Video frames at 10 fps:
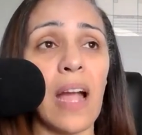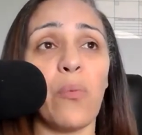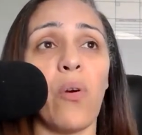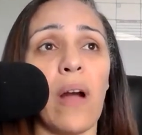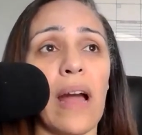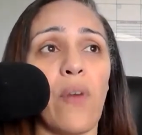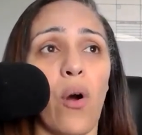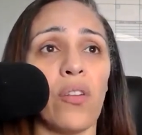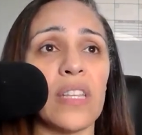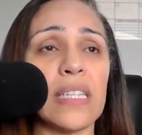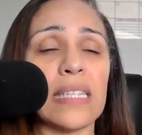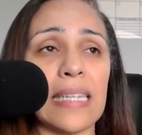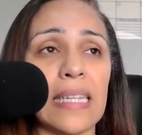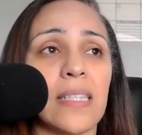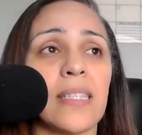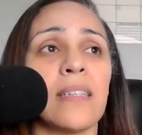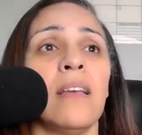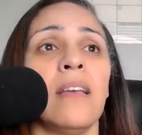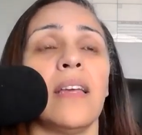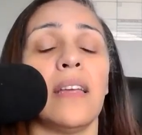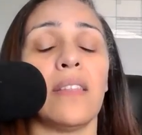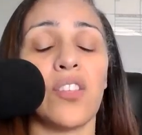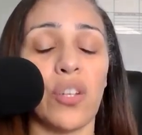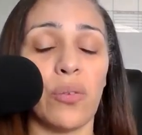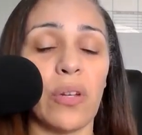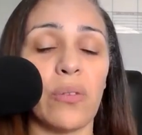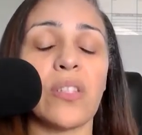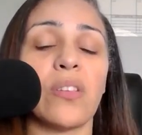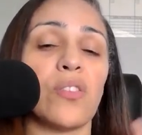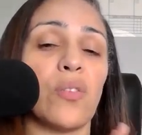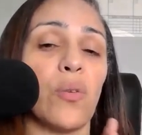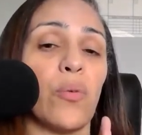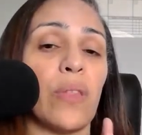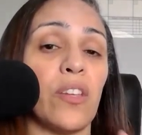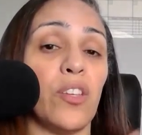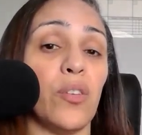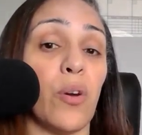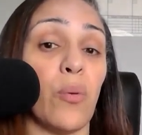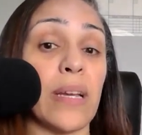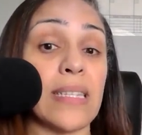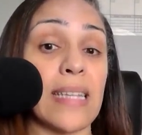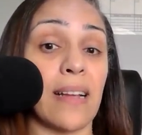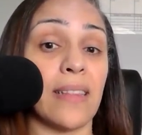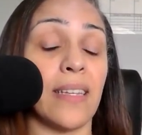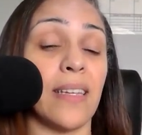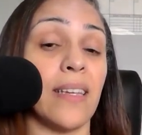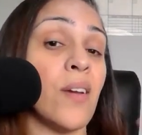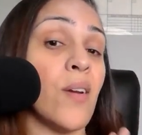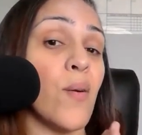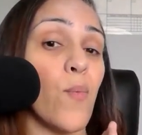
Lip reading: I will have all these links in the show notes so that you know exactly